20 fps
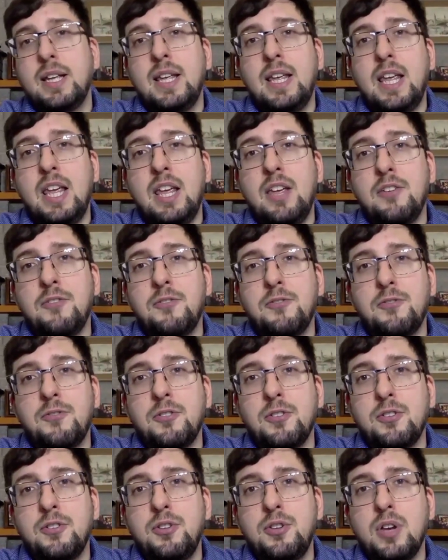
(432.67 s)
If
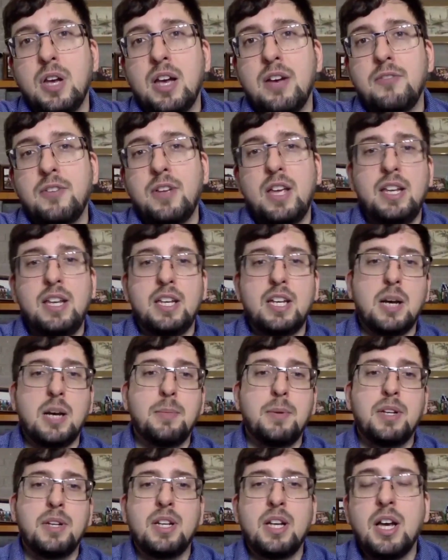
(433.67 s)
you have any
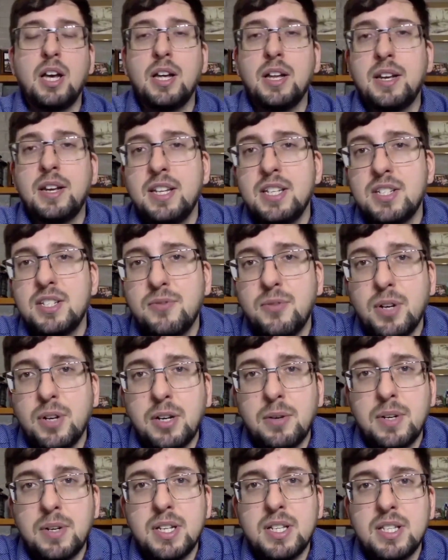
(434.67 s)
comment on this
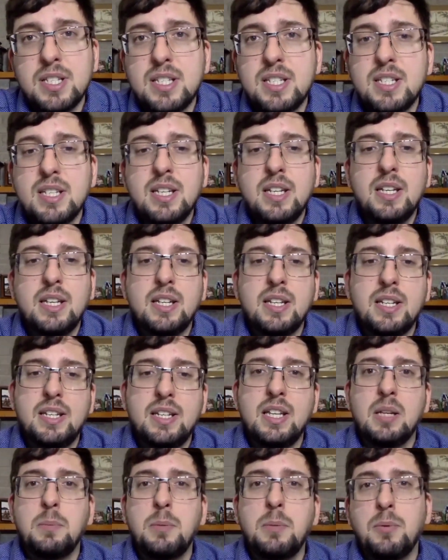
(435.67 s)
fragrance,
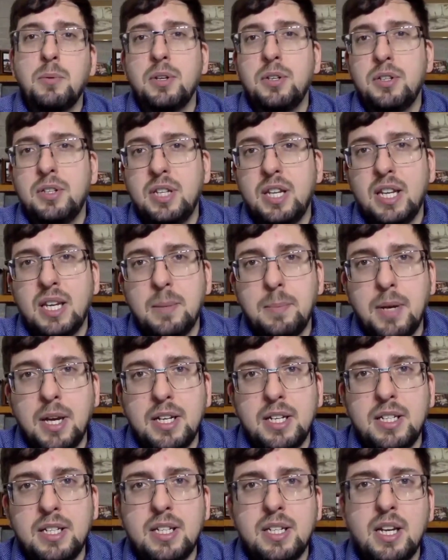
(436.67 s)
tell me what you think
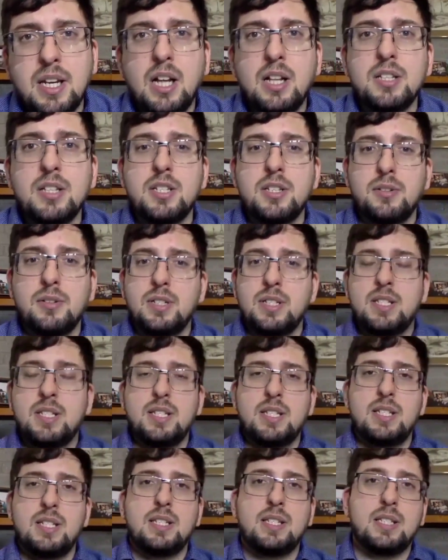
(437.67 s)
about it. Also, this
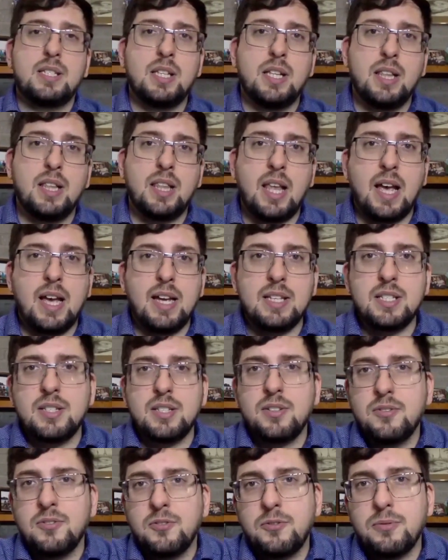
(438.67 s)
is the
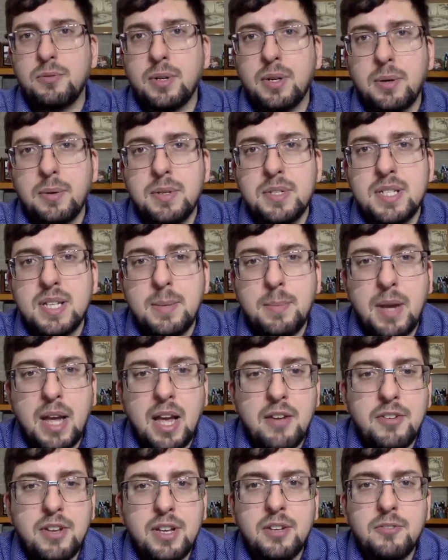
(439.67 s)
last fragrance I'm
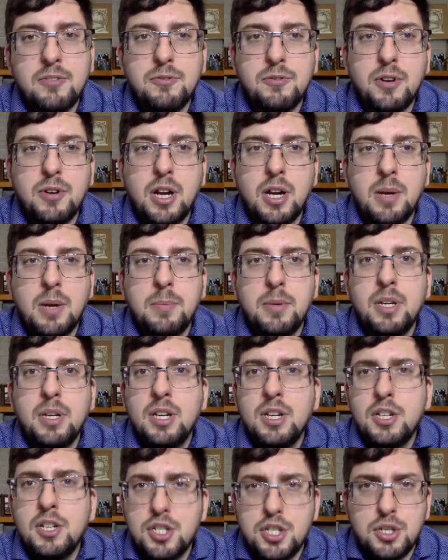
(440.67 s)
having from
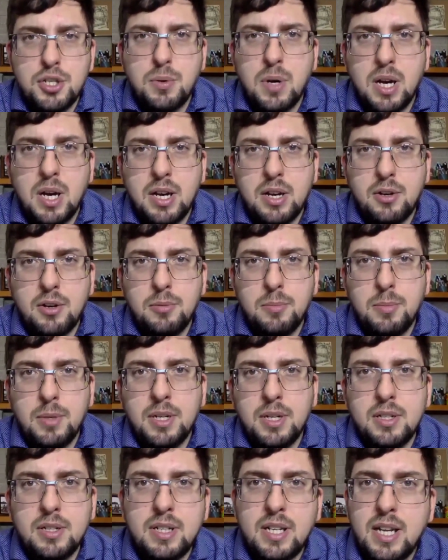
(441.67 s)
Zoha
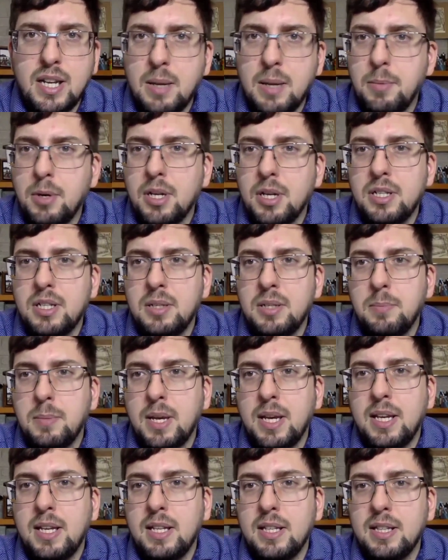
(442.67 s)
Aroma that I bought in
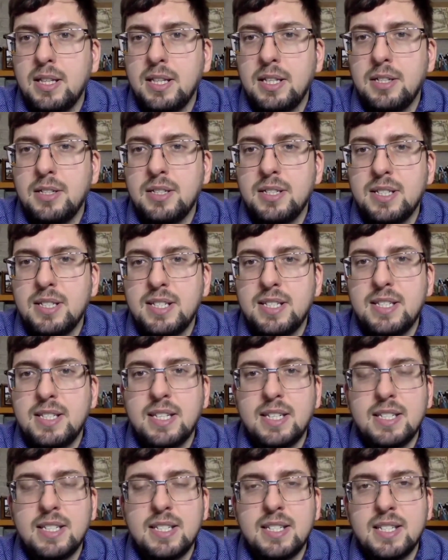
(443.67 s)
my little
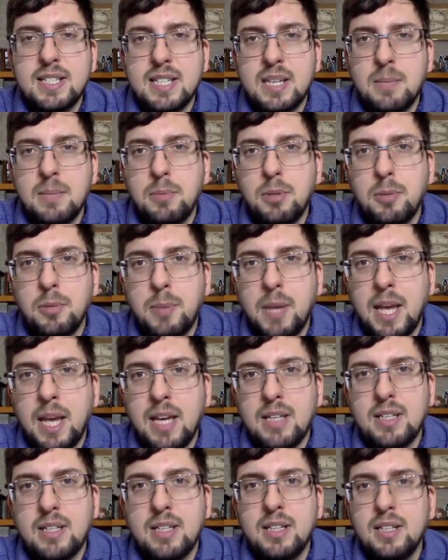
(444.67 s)
6 sample
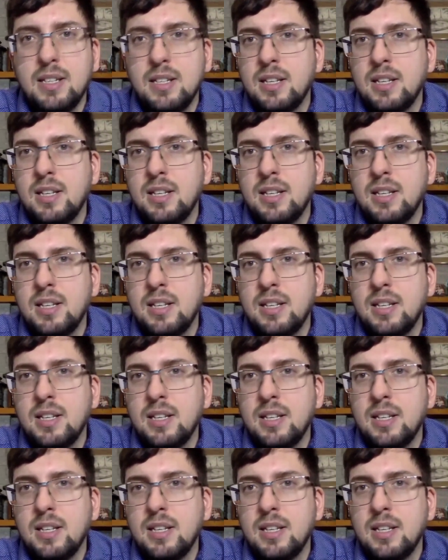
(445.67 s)
pack.